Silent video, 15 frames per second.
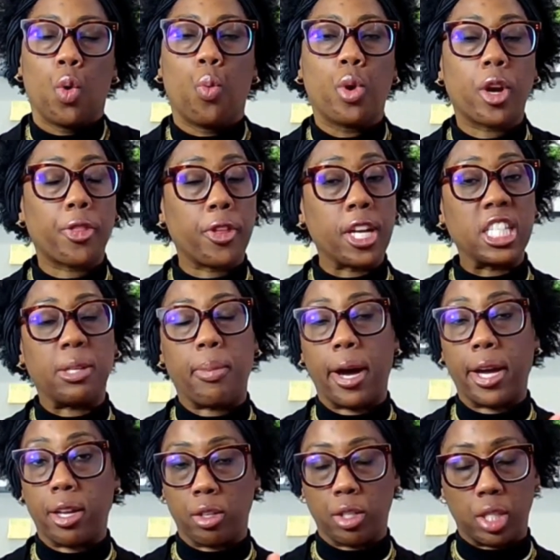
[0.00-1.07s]
What are things
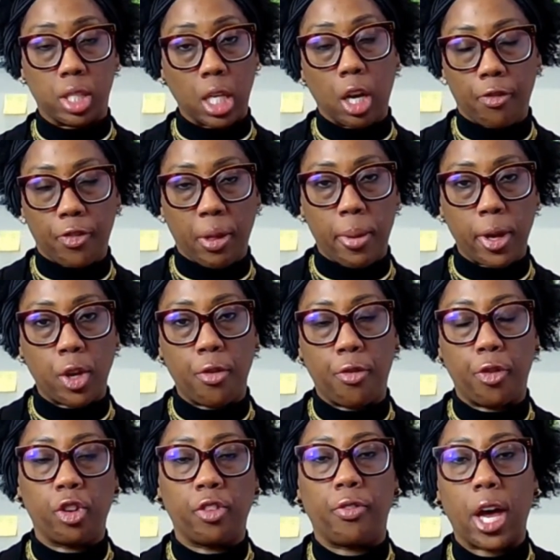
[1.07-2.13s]
about yourself that make you
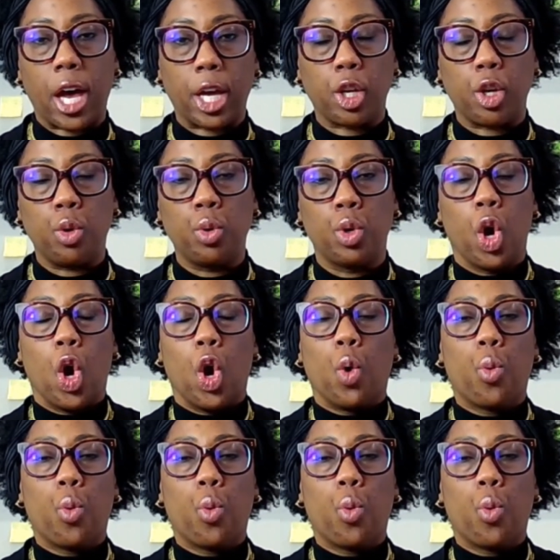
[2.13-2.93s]
feel valued?